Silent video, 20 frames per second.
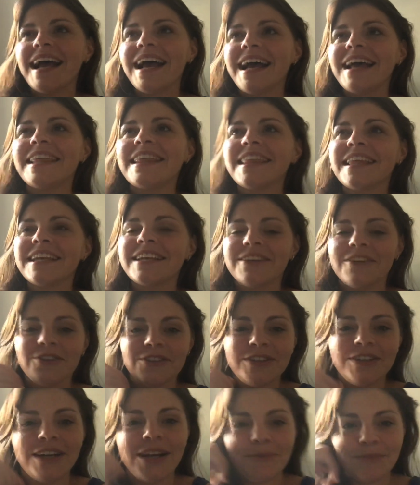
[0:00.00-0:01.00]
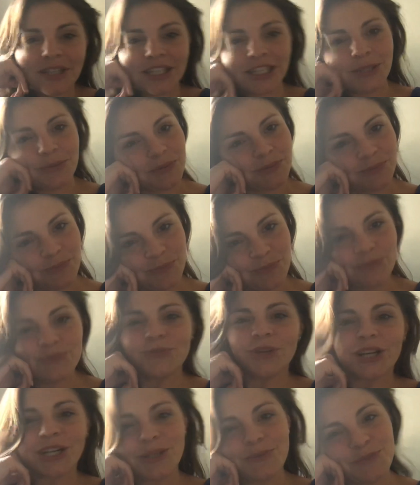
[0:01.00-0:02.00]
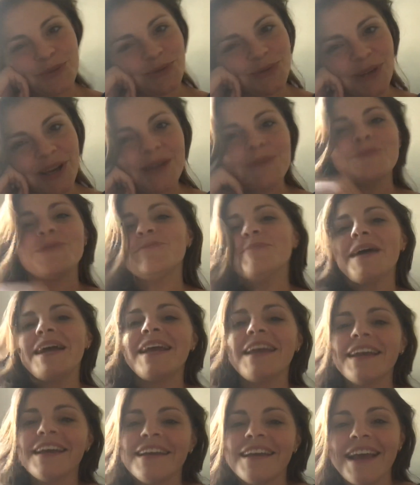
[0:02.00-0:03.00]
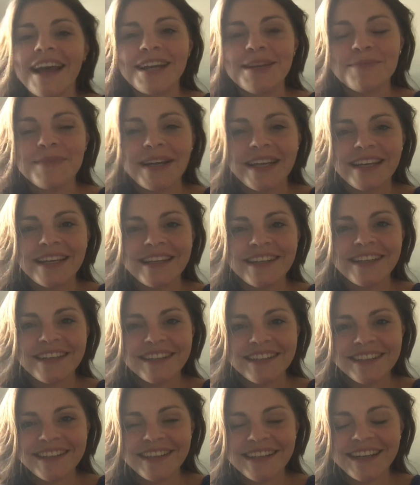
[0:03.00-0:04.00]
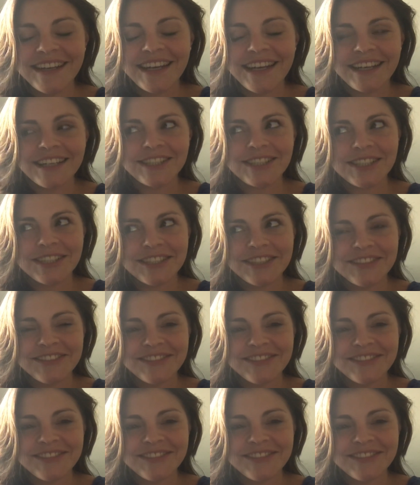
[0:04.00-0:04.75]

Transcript: I think, oh, I'm not gonna, I'm not gonna put my head on my hand.